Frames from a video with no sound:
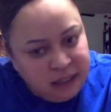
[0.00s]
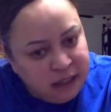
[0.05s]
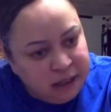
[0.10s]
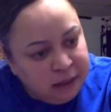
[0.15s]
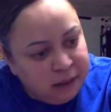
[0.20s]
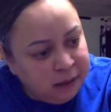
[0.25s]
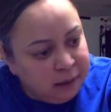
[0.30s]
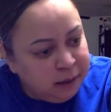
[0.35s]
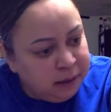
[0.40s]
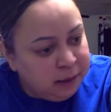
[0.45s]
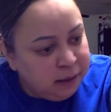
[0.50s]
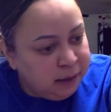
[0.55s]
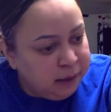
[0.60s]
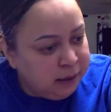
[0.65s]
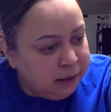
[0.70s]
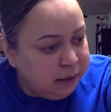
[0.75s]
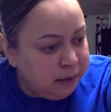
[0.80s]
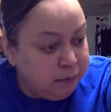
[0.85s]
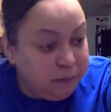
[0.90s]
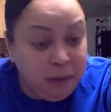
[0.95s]

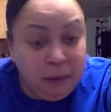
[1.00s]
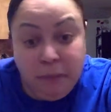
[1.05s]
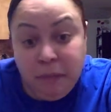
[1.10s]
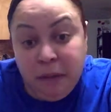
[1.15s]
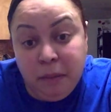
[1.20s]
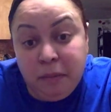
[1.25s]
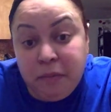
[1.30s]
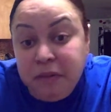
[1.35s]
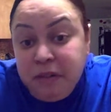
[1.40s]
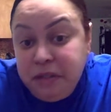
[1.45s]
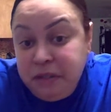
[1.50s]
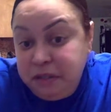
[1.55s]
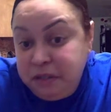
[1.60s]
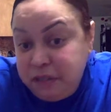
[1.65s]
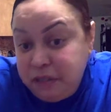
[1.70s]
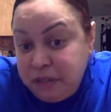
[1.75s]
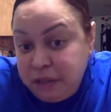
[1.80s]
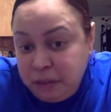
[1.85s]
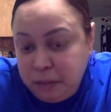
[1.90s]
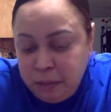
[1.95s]
My memory is
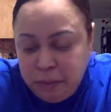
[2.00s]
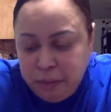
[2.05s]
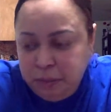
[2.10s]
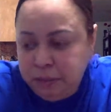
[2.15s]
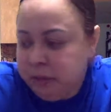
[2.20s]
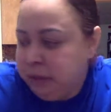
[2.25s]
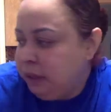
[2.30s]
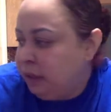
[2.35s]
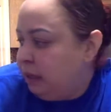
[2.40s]
terrible.